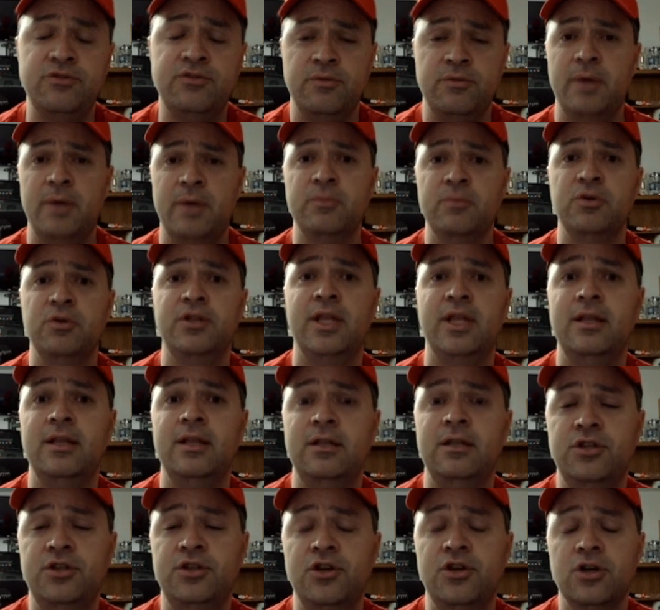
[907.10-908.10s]
remember that
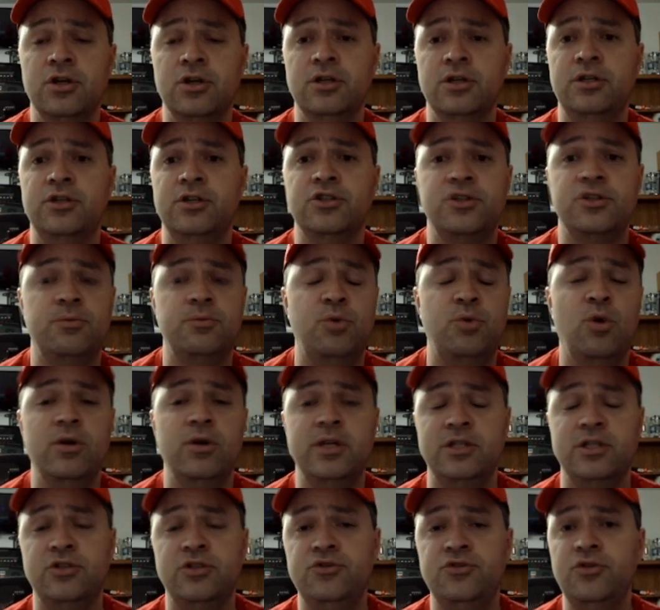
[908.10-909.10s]
your
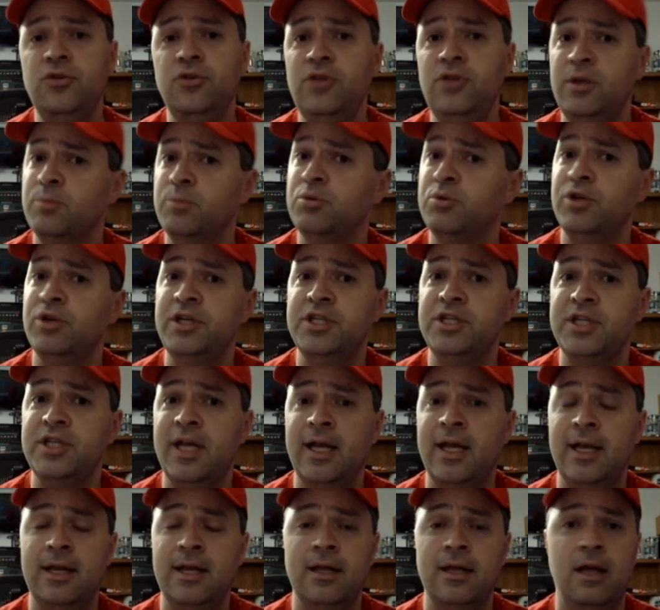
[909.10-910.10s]
support is truly
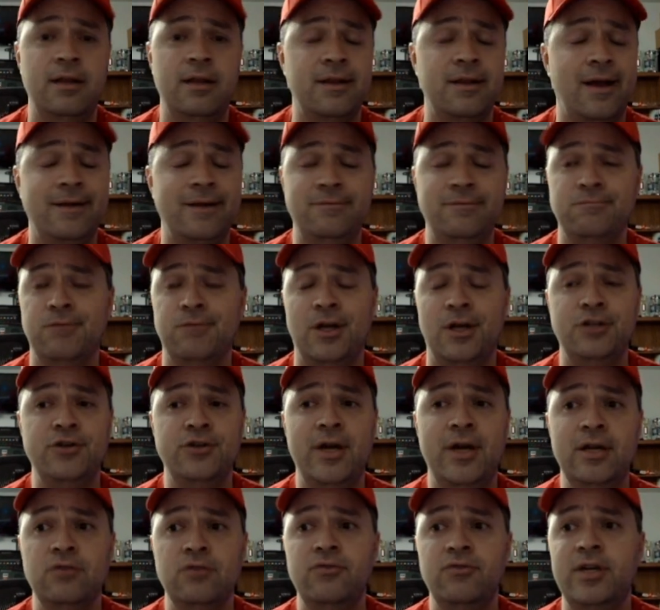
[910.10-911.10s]
appreciated. I
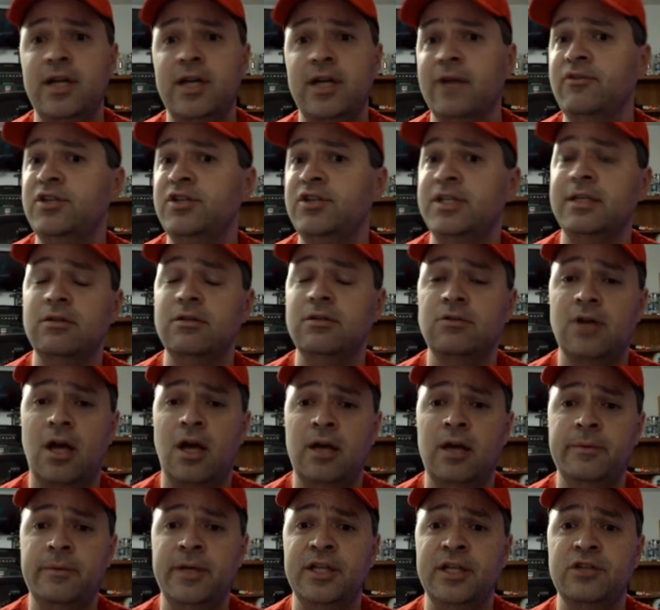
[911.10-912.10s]
try to read every single
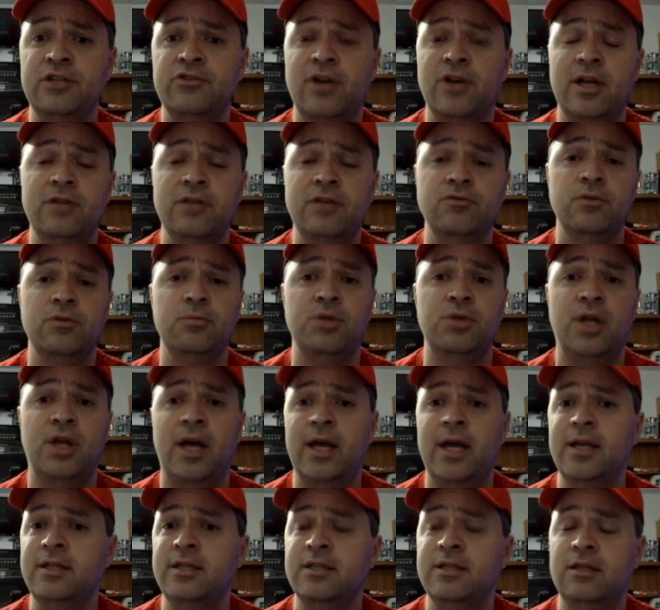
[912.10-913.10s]
comment, try and
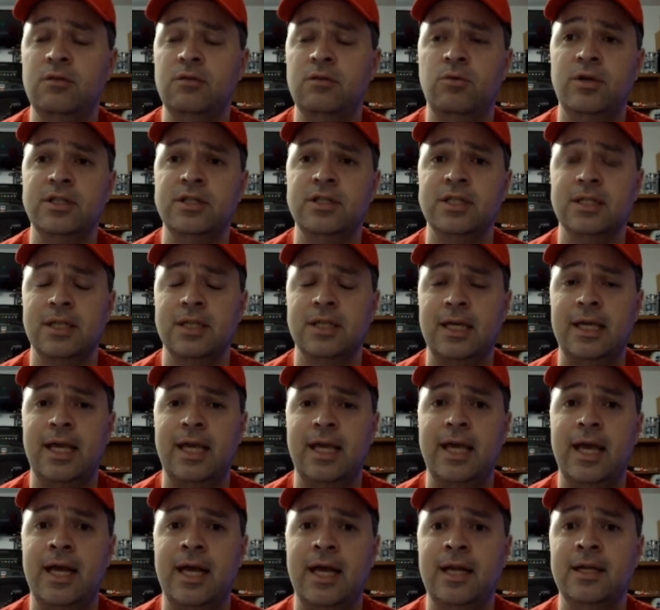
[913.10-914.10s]
reply to the ones as I
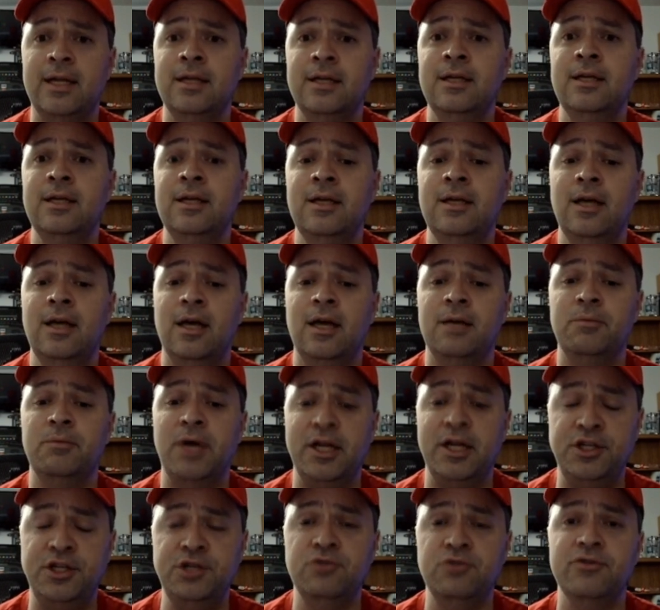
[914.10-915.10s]
can, but
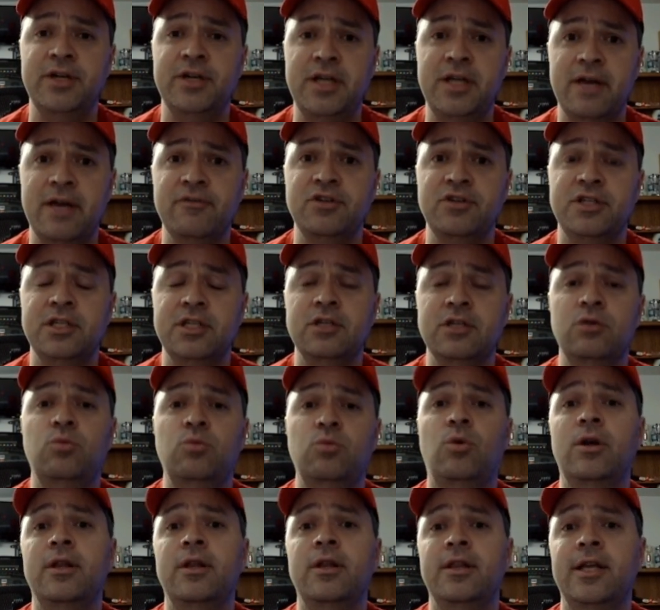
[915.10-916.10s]
I do read every single
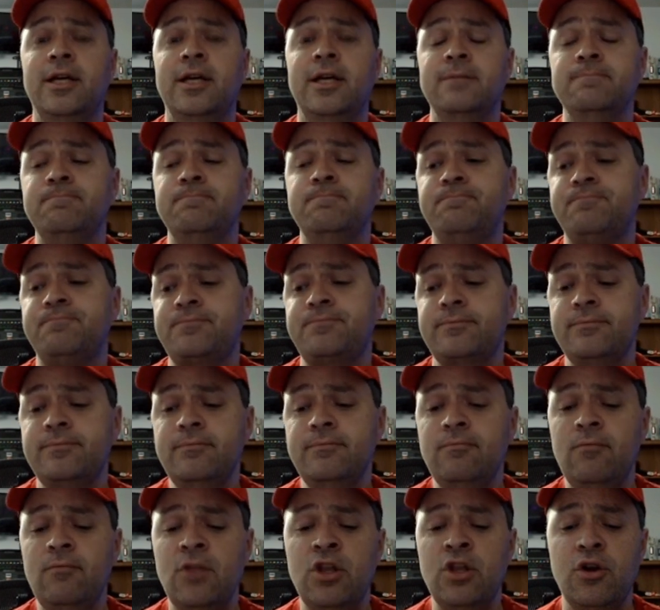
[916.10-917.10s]
one of them.
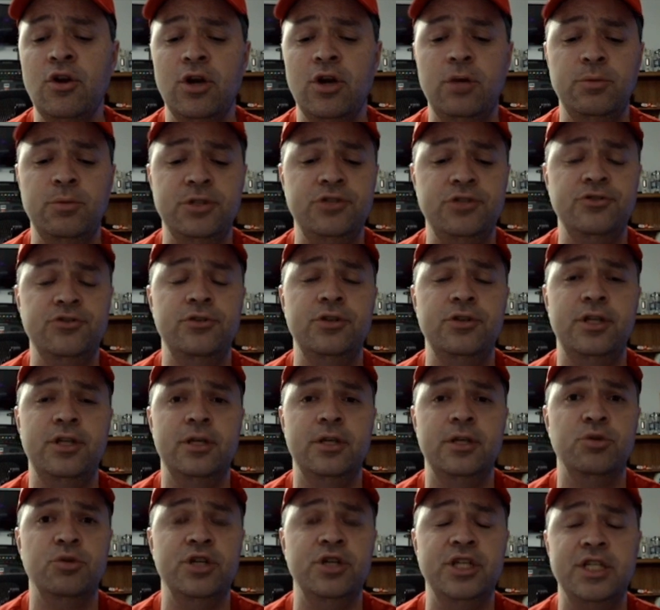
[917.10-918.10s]
Your help is truly
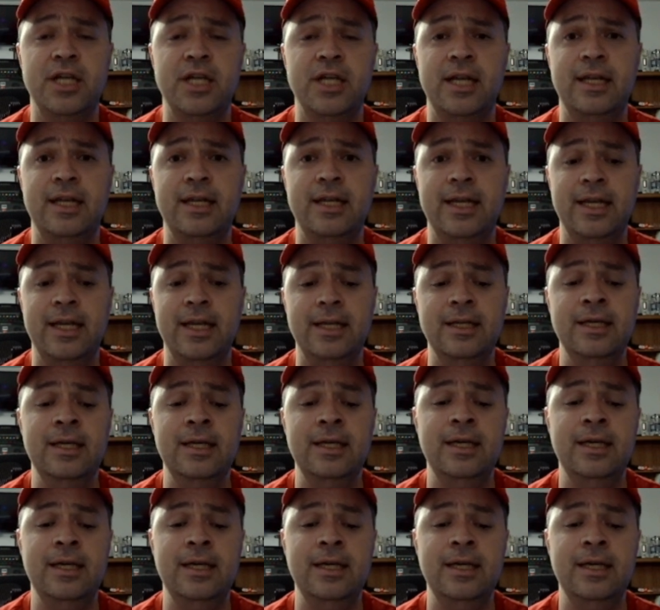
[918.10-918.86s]
appreciated, and